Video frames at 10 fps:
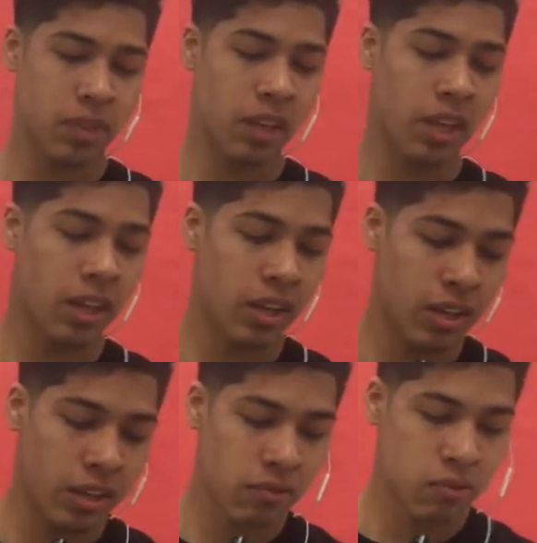
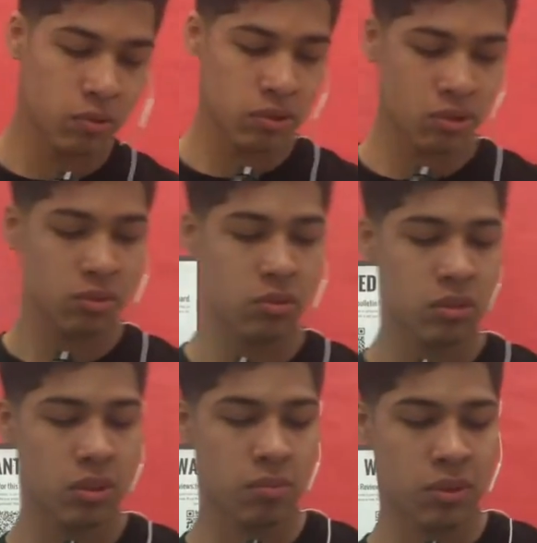They influenced
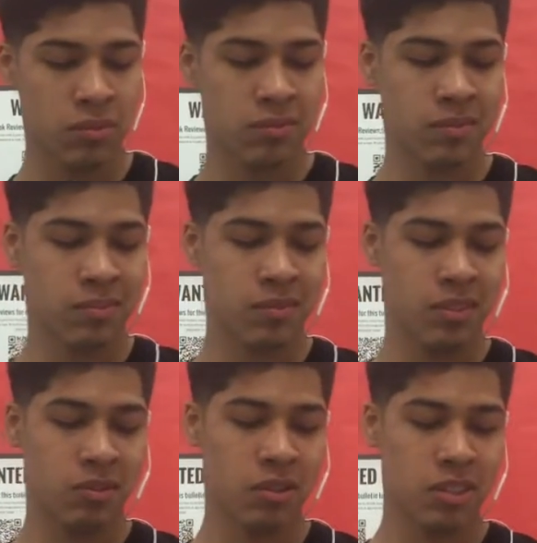through
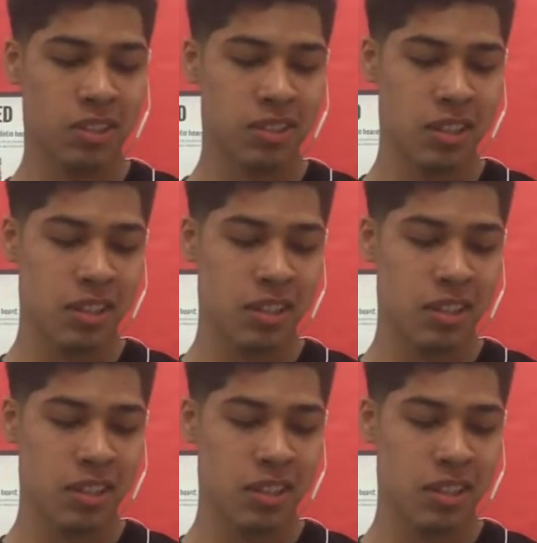what is this?